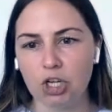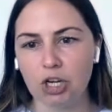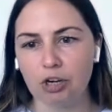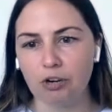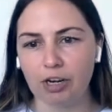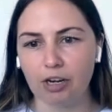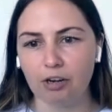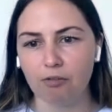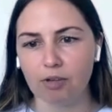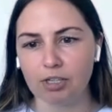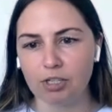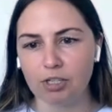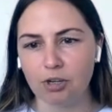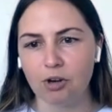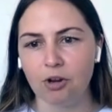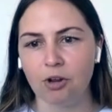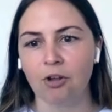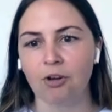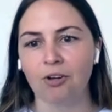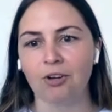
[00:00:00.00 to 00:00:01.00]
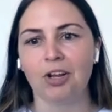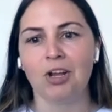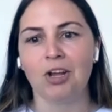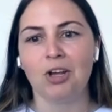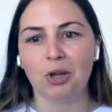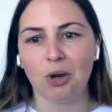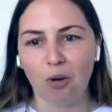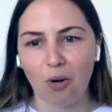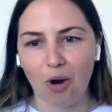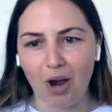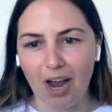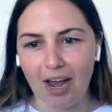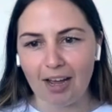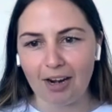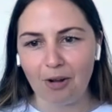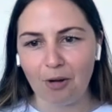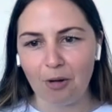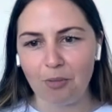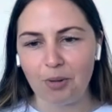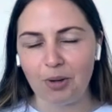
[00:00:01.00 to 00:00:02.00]
sharing in return, your
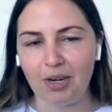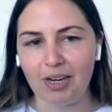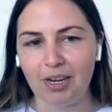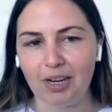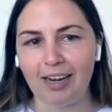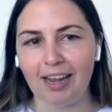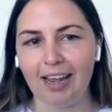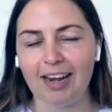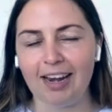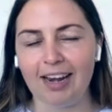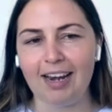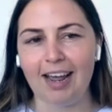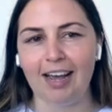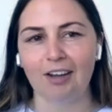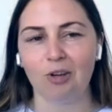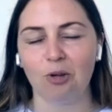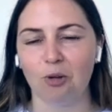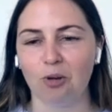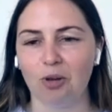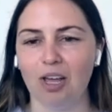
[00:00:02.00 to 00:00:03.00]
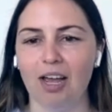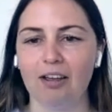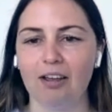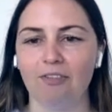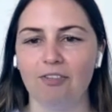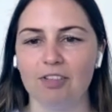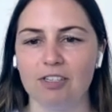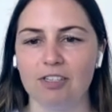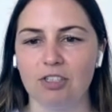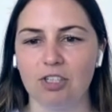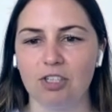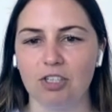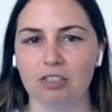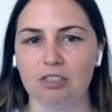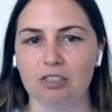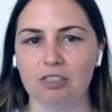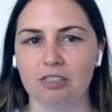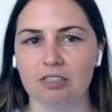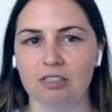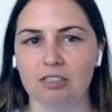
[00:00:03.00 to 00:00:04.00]
heart opening. And now your life is
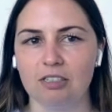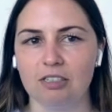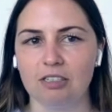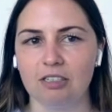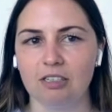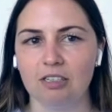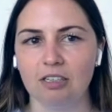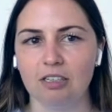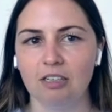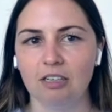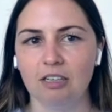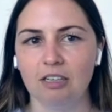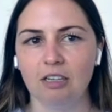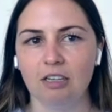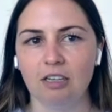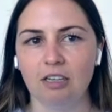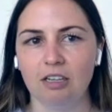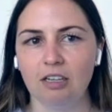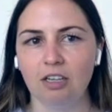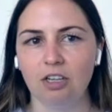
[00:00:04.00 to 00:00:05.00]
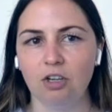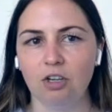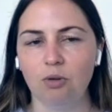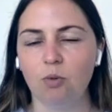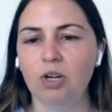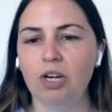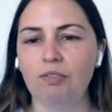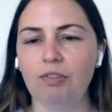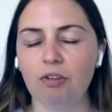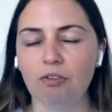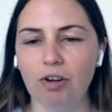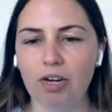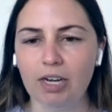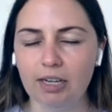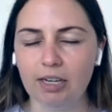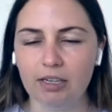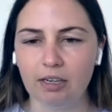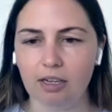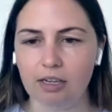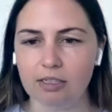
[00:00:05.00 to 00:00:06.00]
just, you wouldn't even
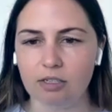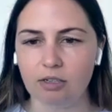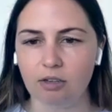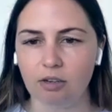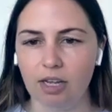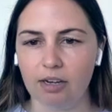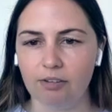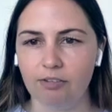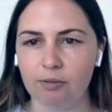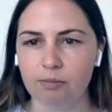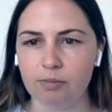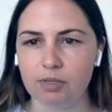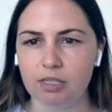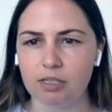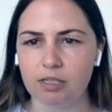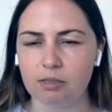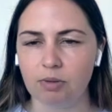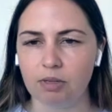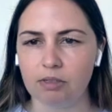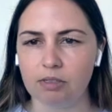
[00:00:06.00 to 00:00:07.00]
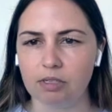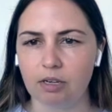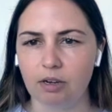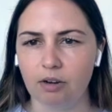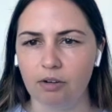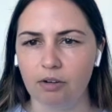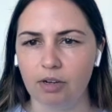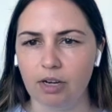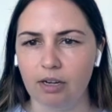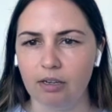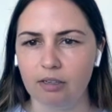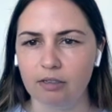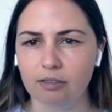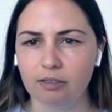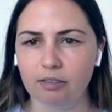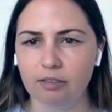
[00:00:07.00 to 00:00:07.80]
recognize your life from 6 months ago now.